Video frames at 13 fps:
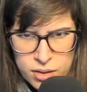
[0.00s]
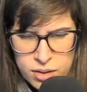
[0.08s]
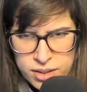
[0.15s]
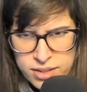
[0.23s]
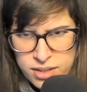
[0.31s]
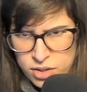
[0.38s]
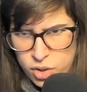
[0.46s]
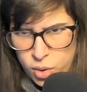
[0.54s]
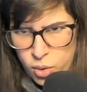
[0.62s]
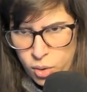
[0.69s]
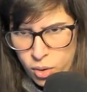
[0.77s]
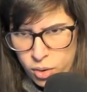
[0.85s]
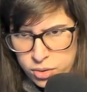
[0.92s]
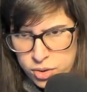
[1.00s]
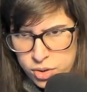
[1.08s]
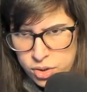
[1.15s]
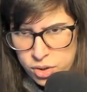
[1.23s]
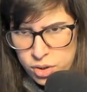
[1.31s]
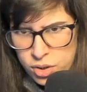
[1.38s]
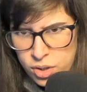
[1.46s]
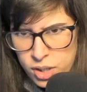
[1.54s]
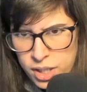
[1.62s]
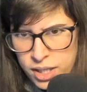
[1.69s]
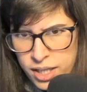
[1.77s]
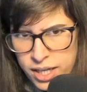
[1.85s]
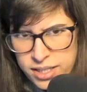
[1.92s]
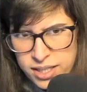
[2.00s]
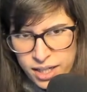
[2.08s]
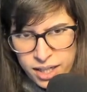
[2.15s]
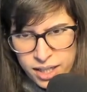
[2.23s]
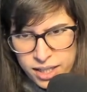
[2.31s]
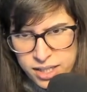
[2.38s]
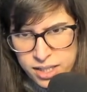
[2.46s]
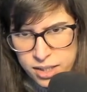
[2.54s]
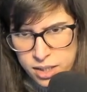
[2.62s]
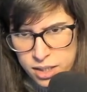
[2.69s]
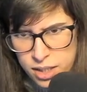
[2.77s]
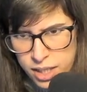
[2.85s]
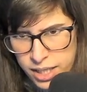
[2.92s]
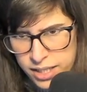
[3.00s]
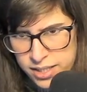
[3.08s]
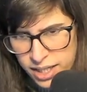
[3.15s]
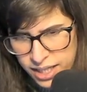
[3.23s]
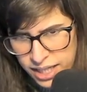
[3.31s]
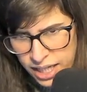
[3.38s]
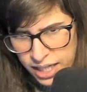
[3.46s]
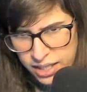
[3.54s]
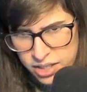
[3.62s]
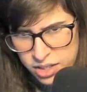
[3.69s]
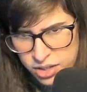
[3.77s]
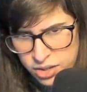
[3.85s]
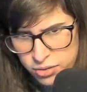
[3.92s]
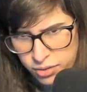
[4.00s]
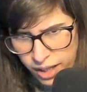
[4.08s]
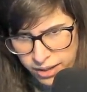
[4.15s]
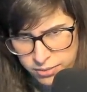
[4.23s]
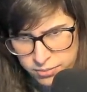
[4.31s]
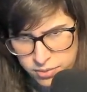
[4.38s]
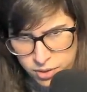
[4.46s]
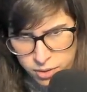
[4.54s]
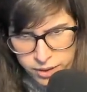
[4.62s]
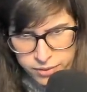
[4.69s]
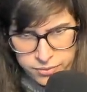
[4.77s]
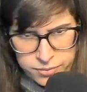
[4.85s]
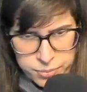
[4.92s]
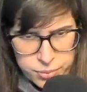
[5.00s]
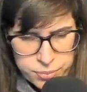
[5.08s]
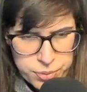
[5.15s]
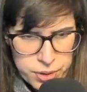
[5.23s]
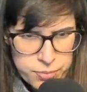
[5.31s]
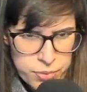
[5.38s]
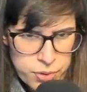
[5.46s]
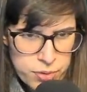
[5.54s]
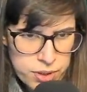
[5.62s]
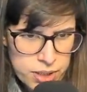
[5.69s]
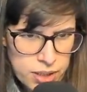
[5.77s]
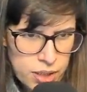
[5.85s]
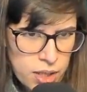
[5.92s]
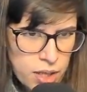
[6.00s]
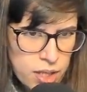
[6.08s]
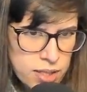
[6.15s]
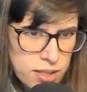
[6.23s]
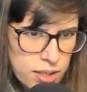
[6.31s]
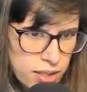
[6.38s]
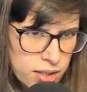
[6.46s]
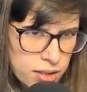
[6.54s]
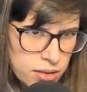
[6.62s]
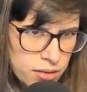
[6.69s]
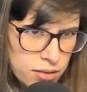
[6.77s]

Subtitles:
It's a torch. Is that an underground... Oh, I've broken it. Is that like...